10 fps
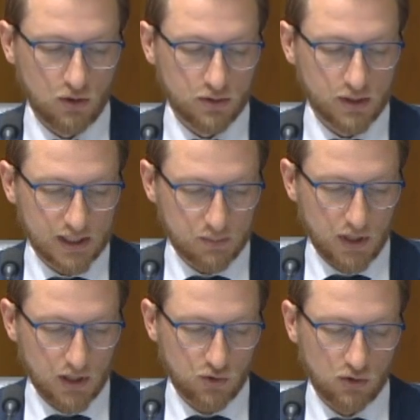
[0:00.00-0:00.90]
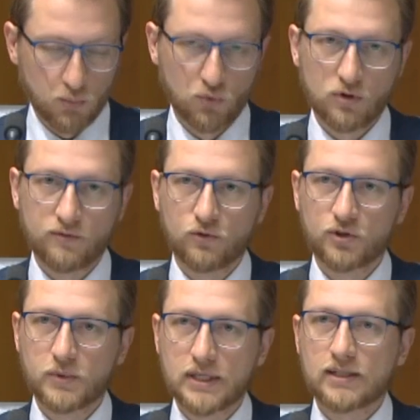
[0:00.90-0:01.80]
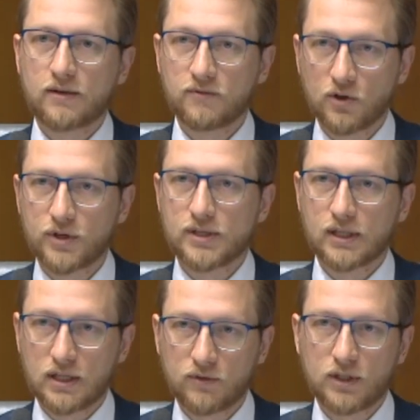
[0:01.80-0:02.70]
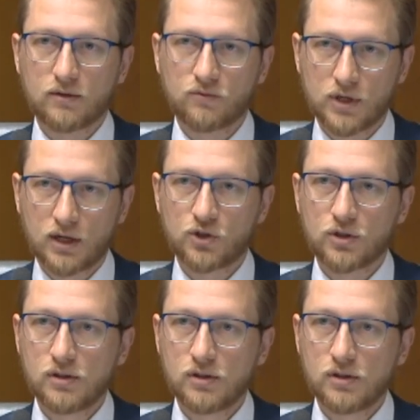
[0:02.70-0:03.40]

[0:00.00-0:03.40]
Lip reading: on expenditure on border enforcement is a very significant reduction.